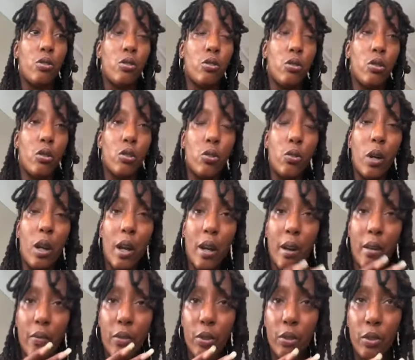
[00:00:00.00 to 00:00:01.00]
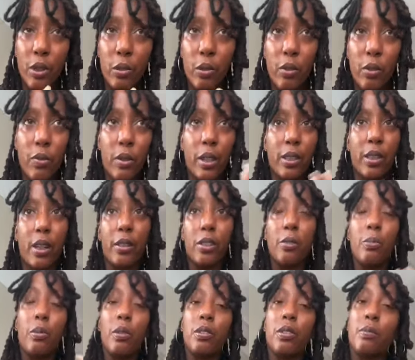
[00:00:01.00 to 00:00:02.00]
you know, you have those
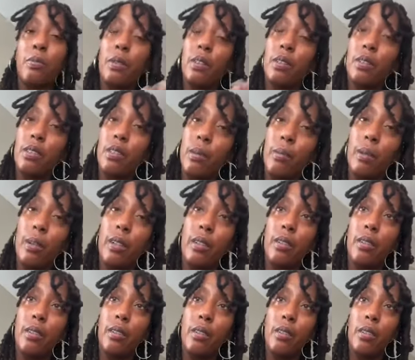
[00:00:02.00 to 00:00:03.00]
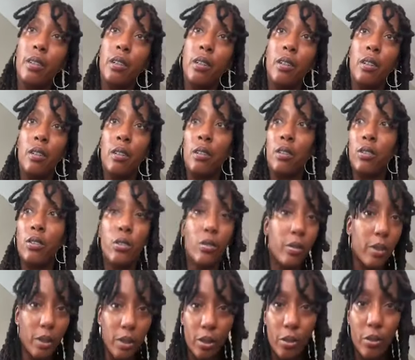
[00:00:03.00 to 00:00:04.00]
reflexology points being stimulated
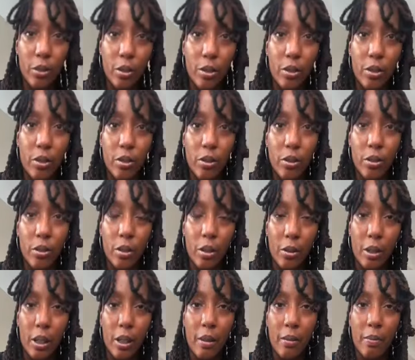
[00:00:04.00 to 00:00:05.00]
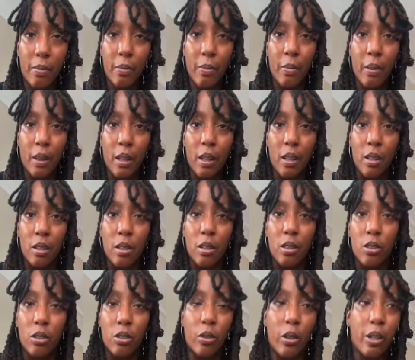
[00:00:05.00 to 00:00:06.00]
during intercourse, okay?
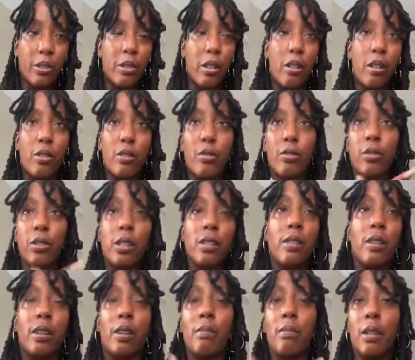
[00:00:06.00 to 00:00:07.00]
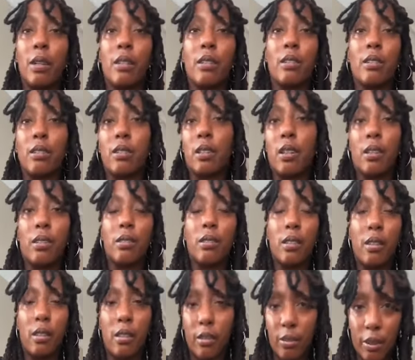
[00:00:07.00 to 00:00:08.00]
So that's another thing that can make sex
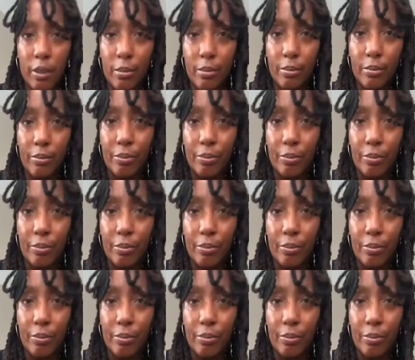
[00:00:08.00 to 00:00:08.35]
healing.